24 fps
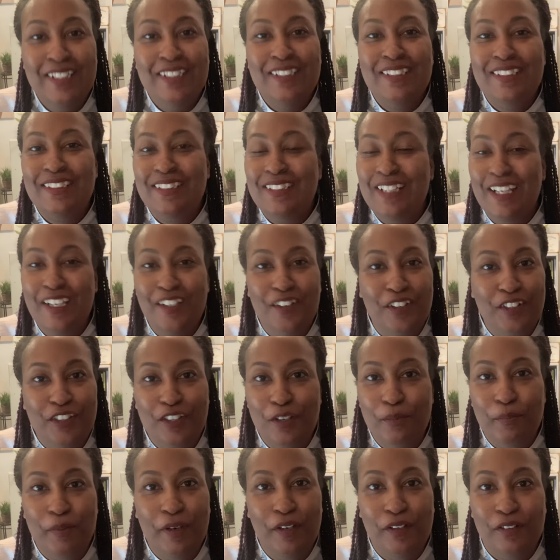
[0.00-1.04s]
Stay on
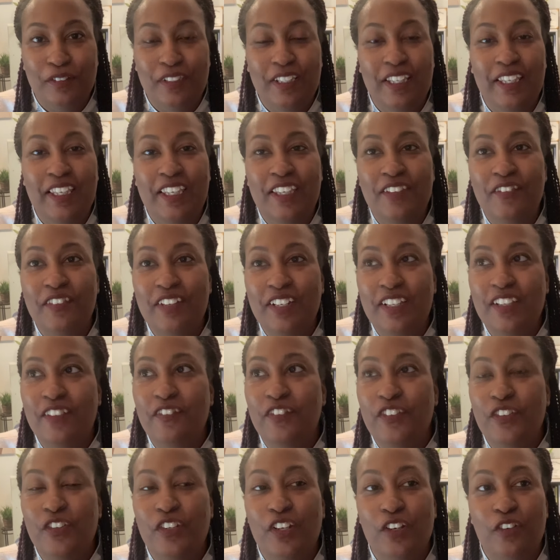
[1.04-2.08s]
your post. Even if
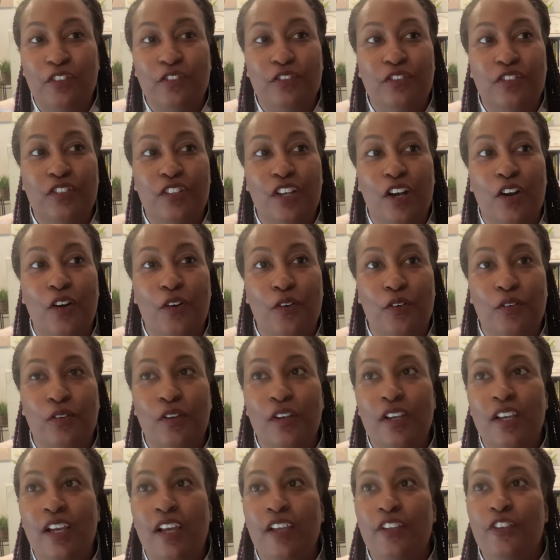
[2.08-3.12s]
you don't know,
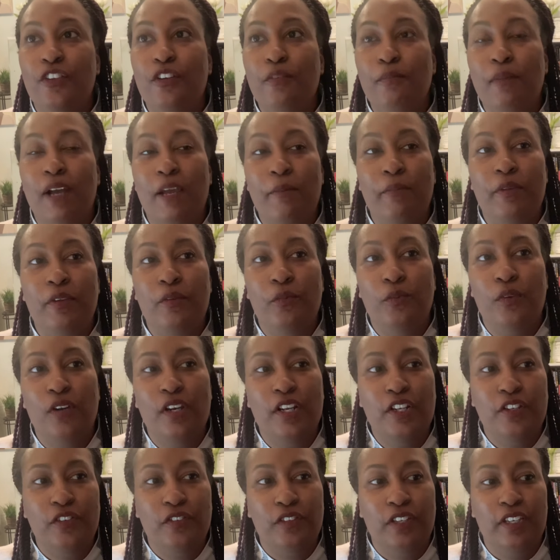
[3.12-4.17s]
you might be
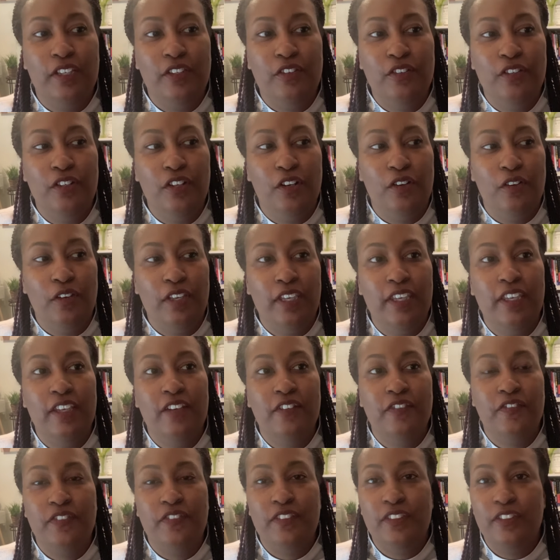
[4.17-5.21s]
wondering, you know,
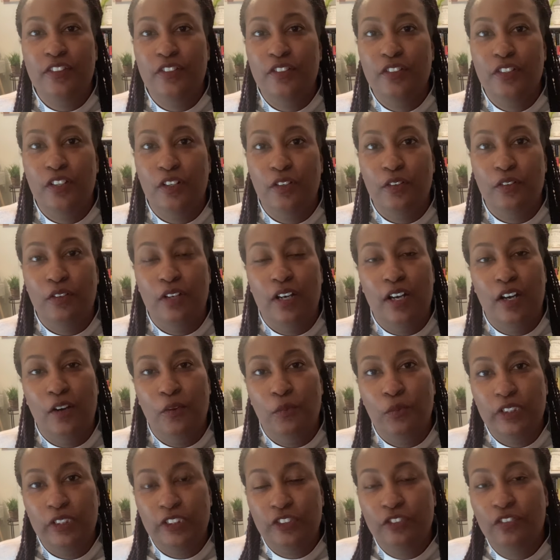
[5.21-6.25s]
if, you know,
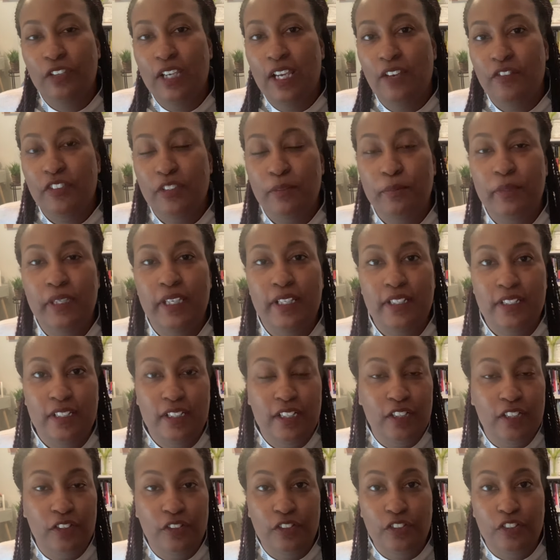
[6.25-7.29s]
witchcraft is being
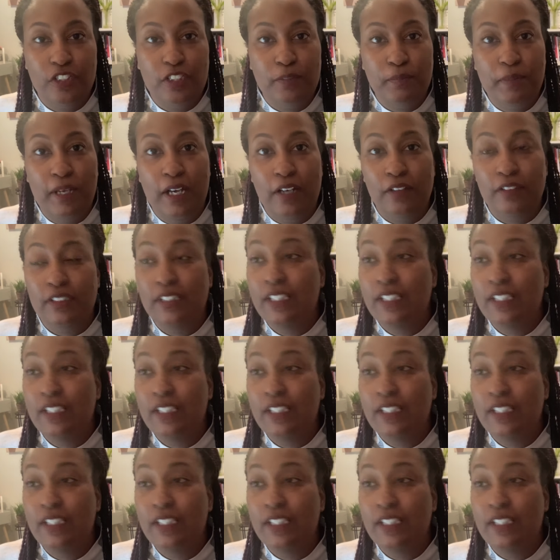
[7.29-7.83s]
done on your spouse.